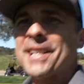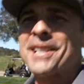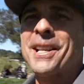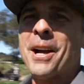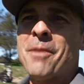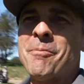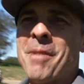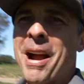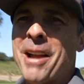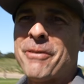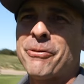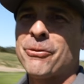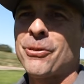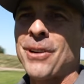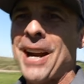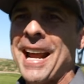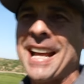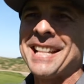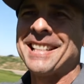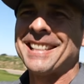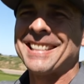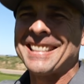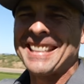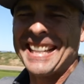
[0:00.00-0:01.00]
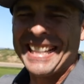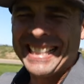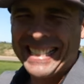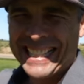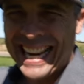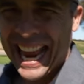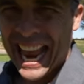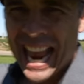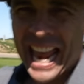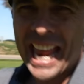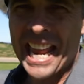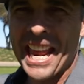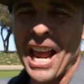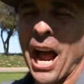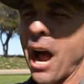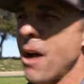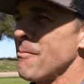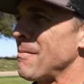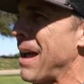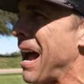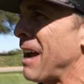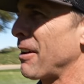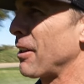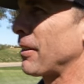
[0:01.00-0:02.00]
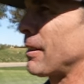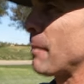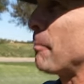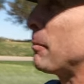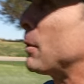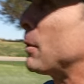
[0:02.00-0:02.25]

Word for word: is up, my friends? Today, I'm out at the